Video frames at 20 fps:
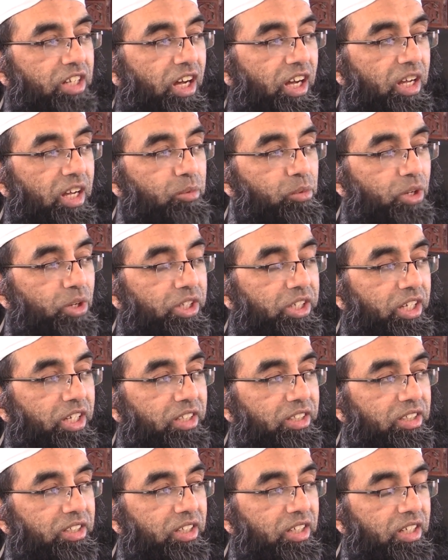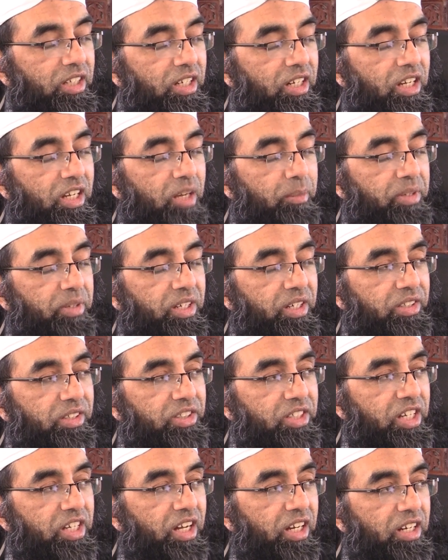I am working, laboring
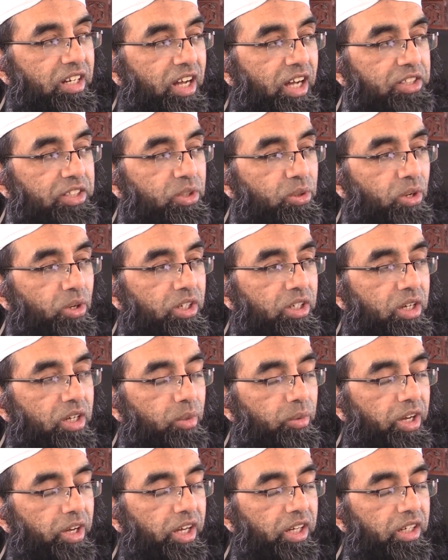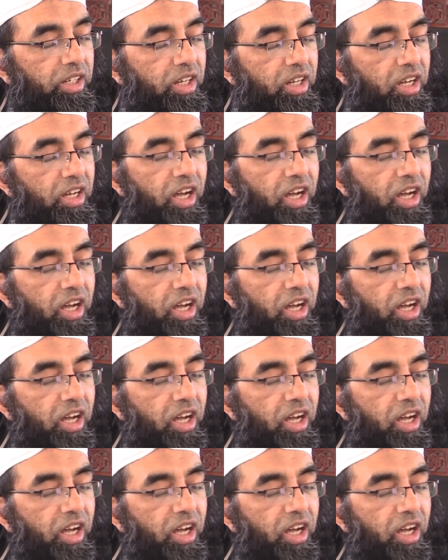day and night, toiling away.